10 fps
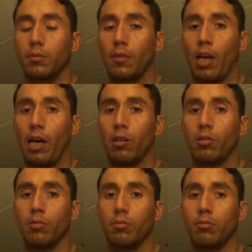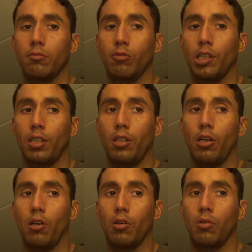I don't really
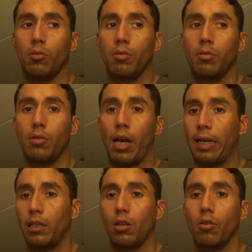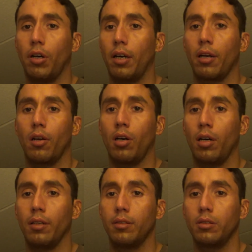know. I can go on and
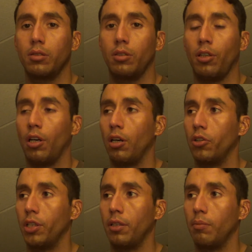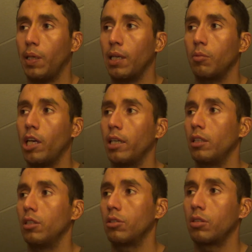on, you know, and bottom line
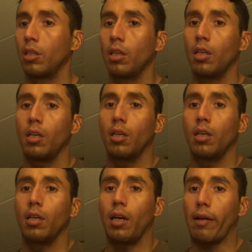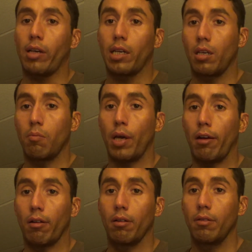is I've got to get
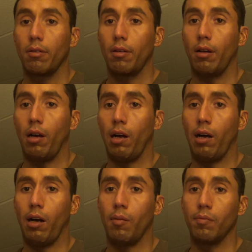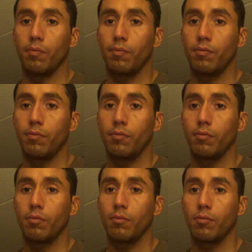better. Um,
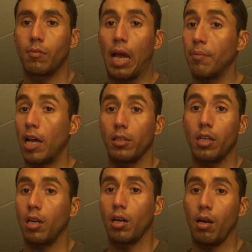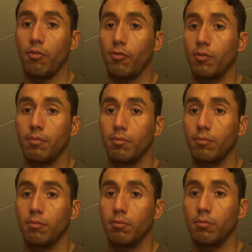I'm not lean enough.
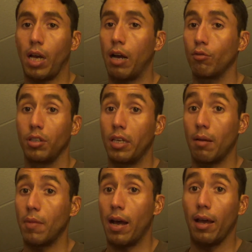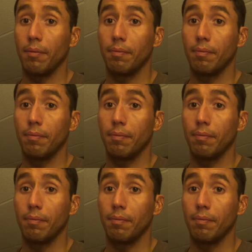I really am not.